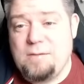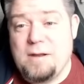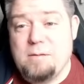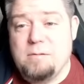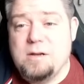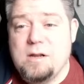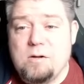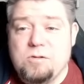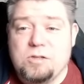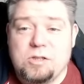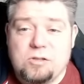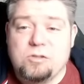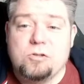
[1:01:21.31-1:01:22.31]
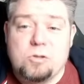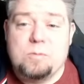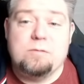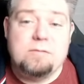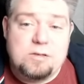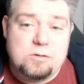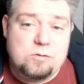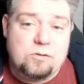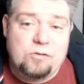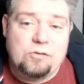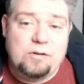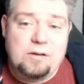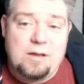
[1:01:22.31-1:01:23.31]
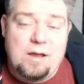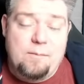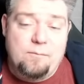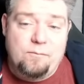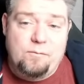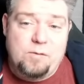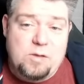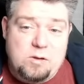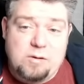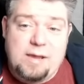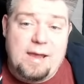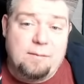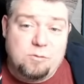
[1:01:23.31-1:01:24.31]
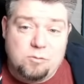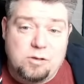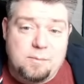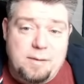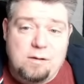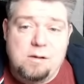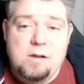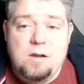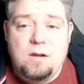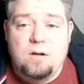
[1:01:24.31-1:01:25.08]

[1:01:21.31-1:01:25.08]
If anyone knows a good tournament resource for the UK, I'm talking about,